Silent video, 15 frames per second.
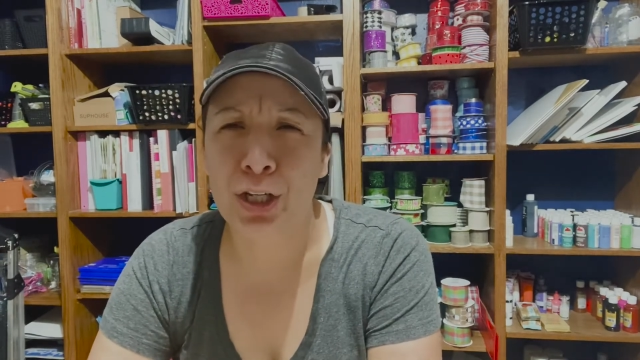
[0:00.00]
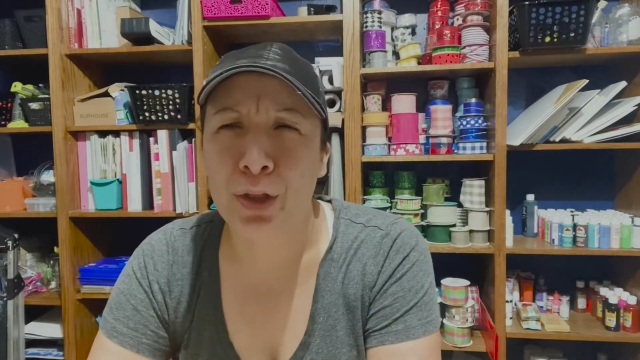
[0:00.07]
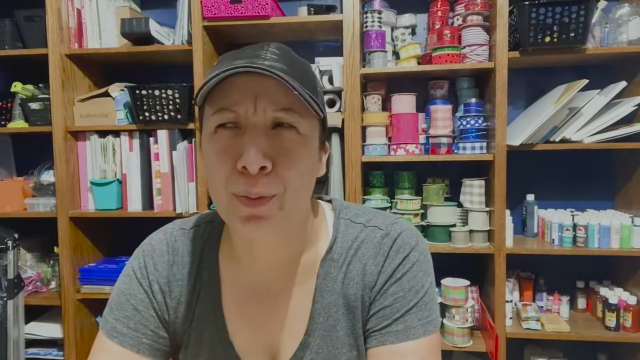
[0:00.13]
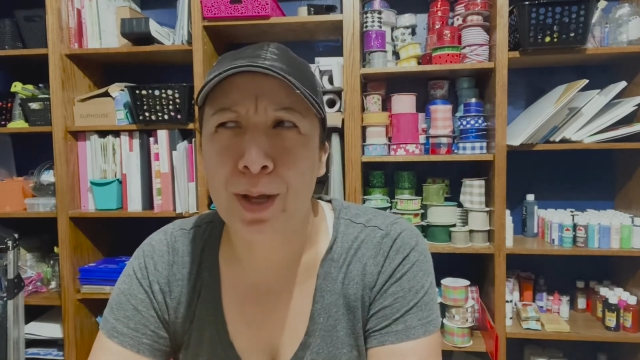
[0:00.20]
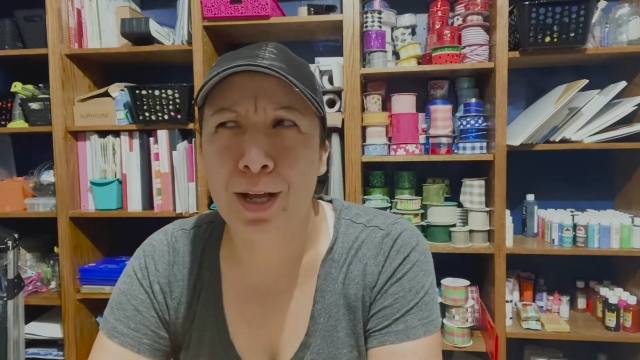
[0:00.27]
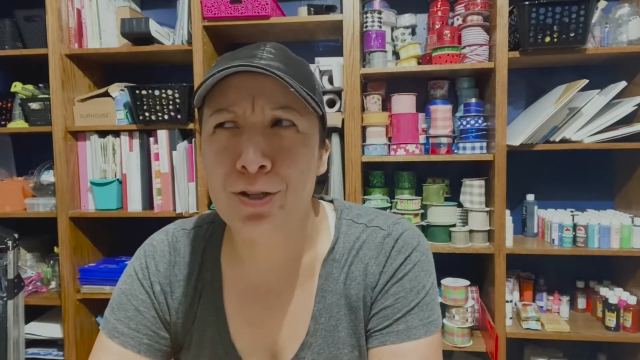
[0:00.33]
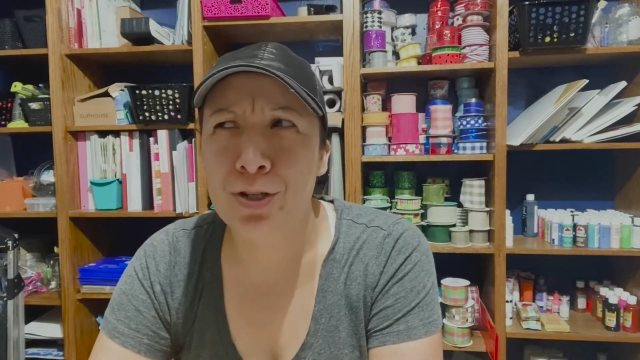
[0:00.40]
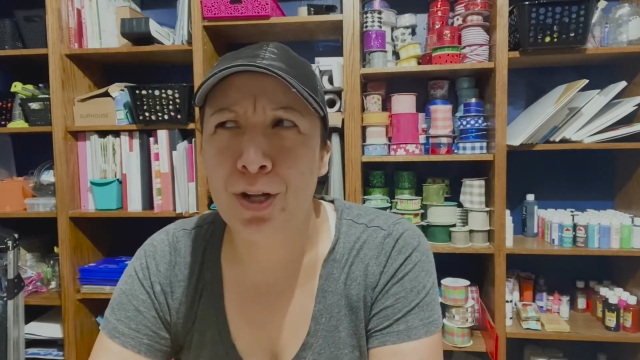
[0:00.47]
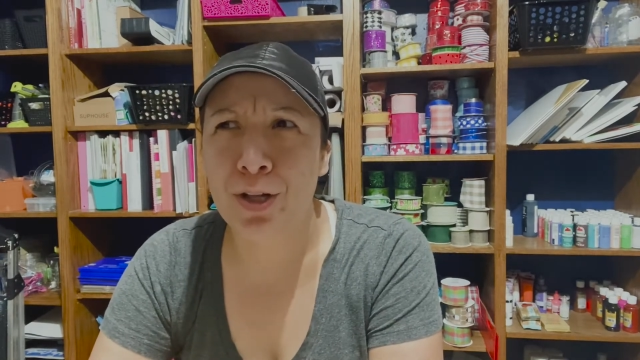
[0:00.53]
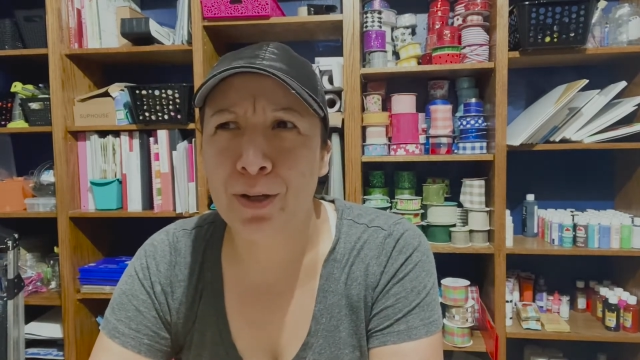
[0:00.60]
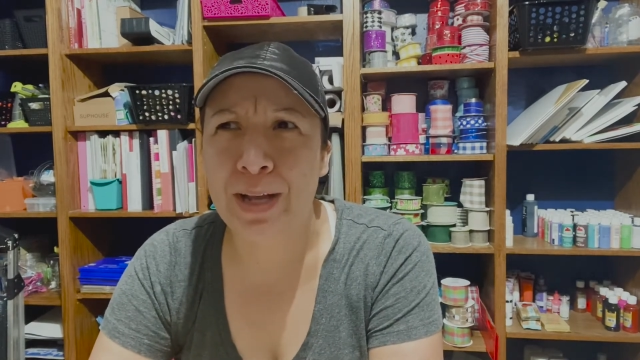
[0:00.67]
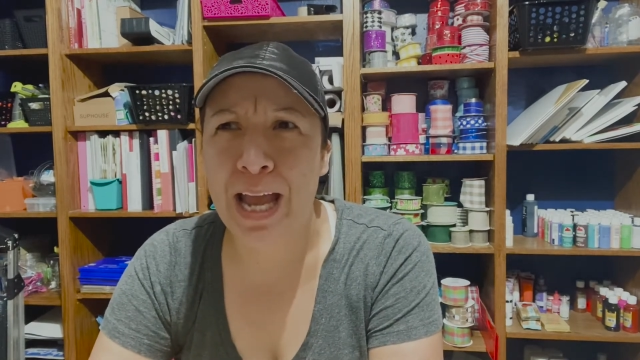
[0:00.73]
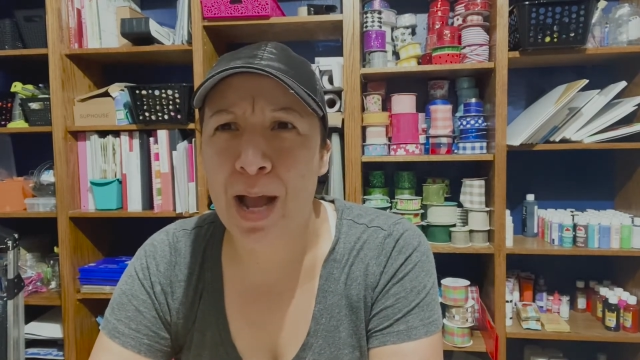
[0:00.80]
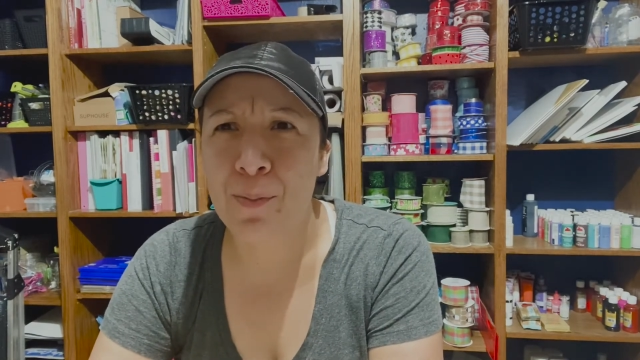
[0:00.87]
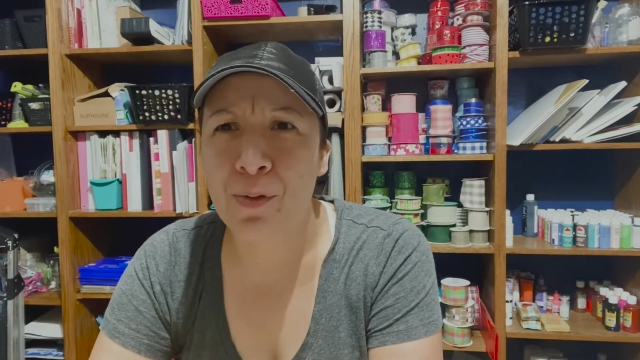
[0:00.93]
$300
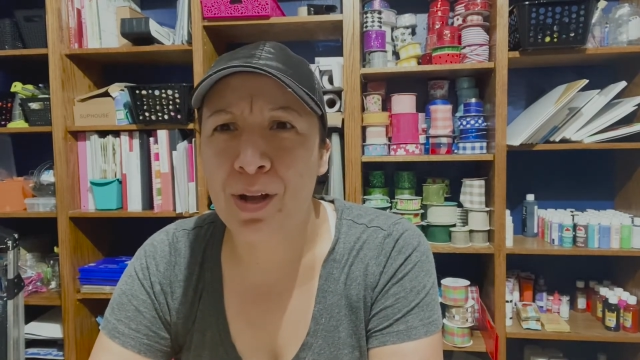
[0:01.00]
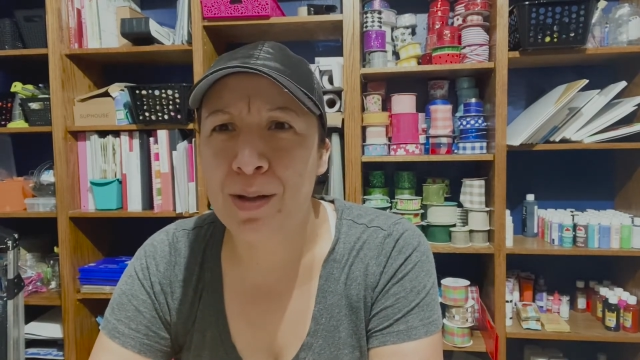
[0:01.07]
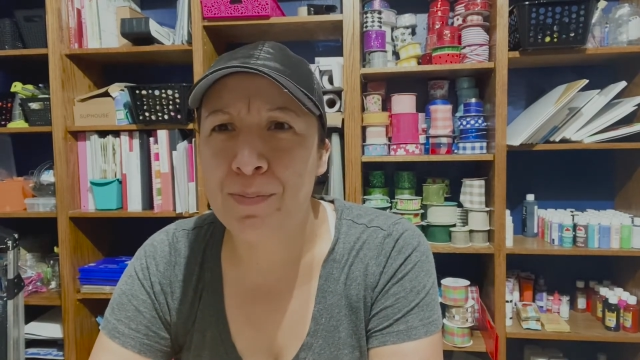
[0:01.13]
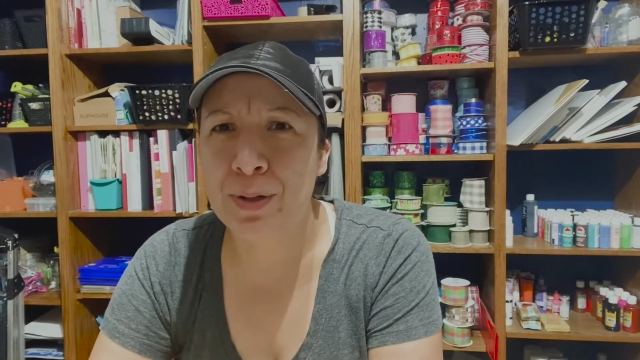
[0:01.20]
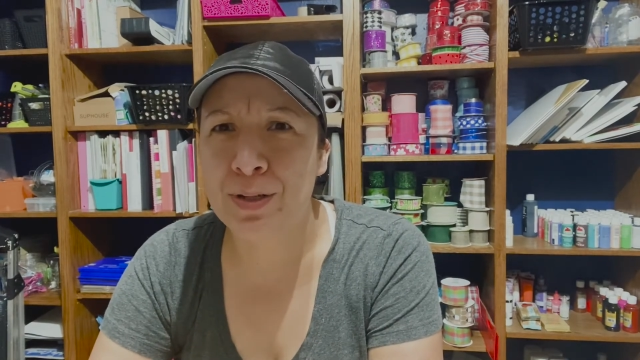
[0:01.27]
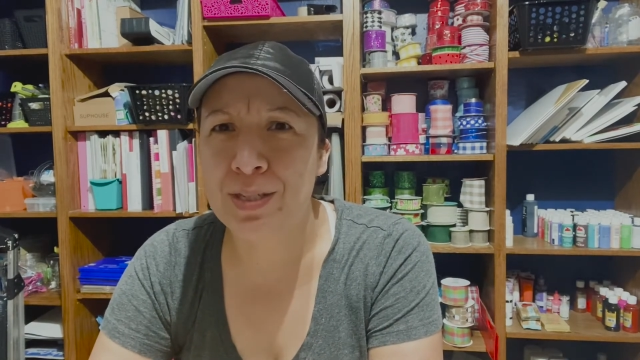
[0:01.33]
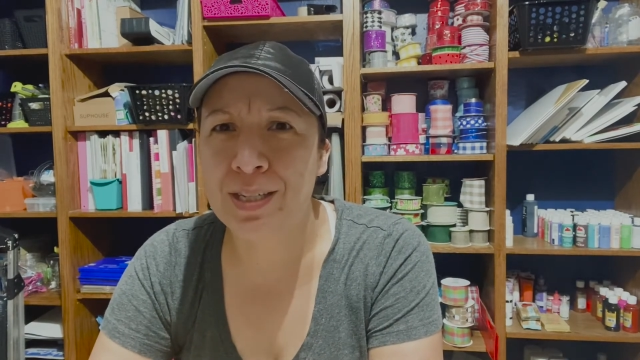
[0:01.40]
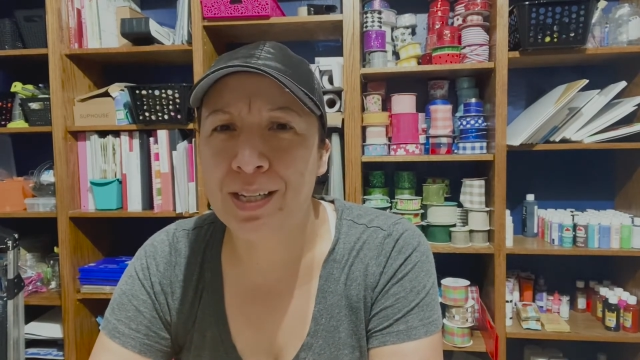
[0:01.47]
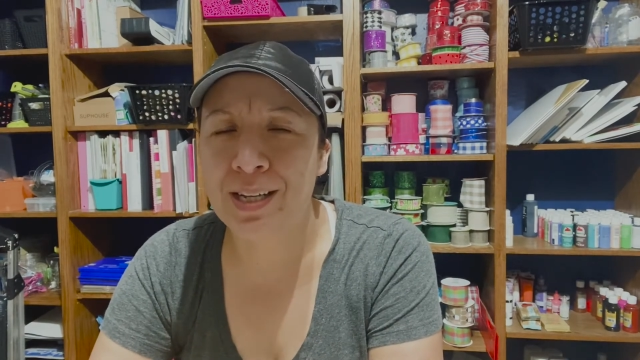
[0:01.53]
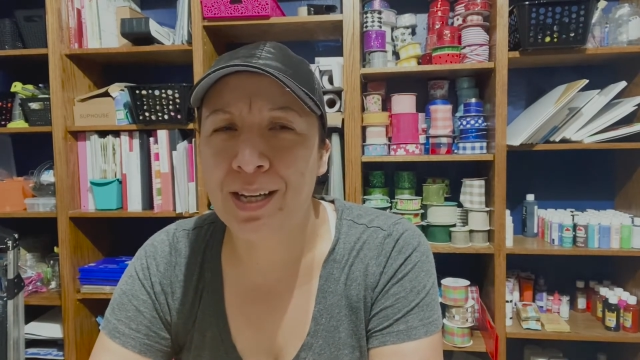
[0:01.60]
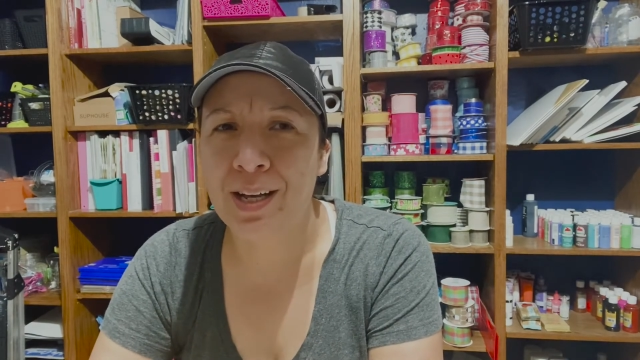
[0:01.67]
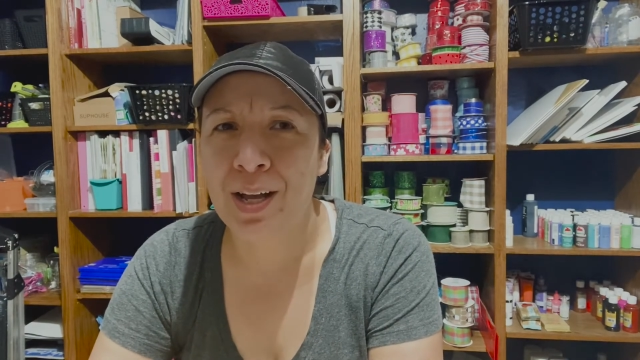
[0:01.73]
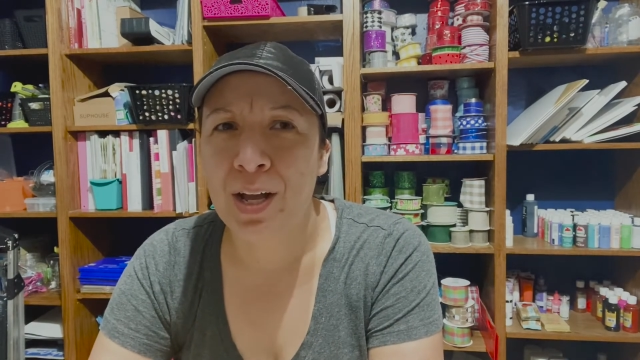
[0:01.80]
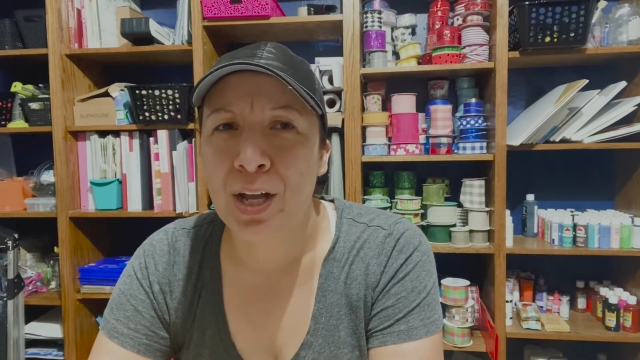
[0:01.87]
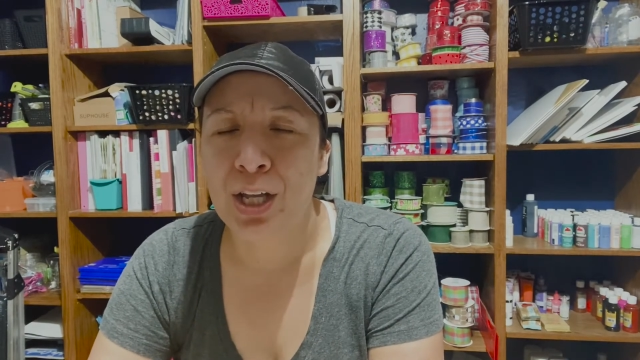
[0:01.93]
camera and built a,